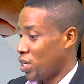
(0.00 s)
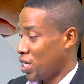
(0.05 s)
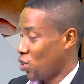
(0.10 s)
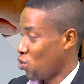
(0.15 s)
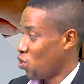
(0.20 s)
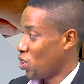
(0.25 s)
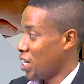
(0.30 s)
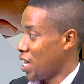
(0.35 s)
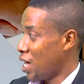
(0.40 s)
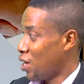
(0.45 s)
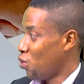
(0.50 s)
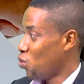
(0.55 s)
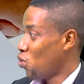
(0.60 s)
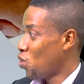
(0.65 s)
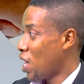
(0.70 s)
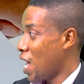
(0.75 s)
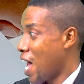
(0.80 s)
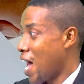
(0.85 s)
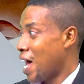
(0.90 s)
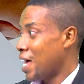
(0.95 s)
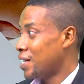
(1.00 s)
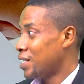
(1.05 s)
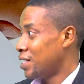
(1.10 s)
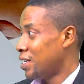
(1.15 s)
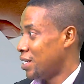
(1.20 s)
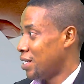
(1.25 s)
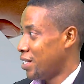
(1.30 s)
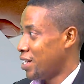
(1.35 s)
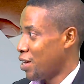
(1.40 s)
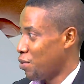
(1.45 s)
Ighodalo and
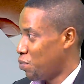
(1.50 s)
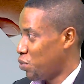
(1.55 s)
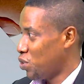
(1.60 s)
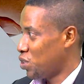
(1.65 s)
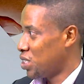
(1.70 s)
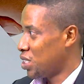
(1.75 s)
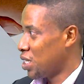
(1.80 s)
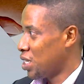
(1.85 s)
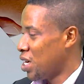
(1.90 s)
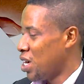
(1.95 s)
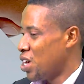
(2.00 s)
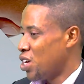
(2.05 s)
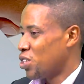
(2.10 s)
the deputy.